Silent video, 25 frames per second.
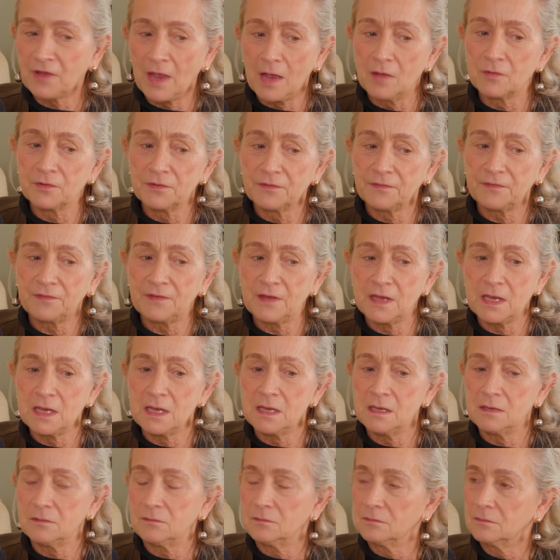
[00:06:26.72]
down and
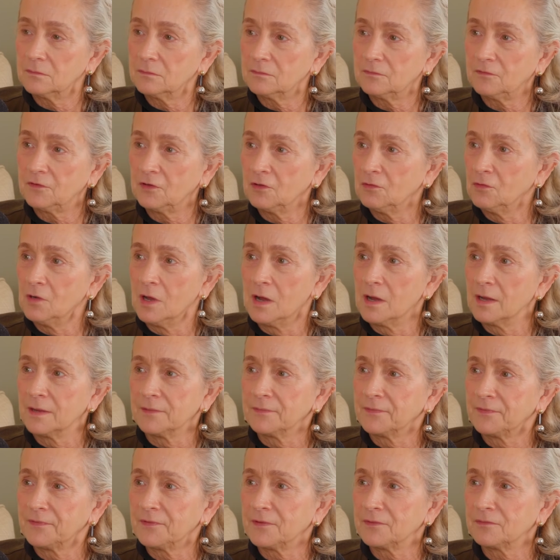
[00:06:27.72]
see 2
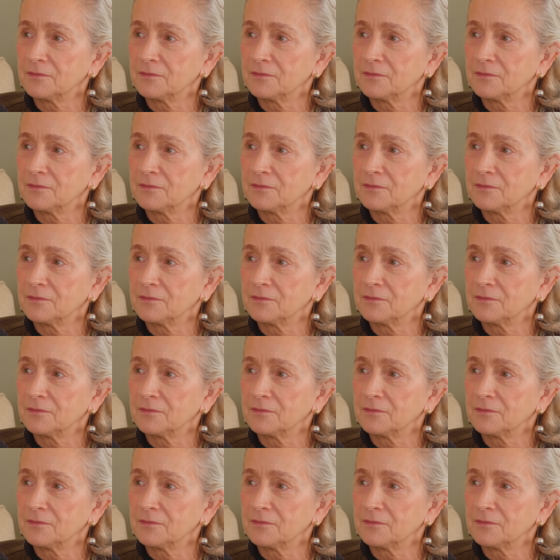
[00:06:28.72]
lions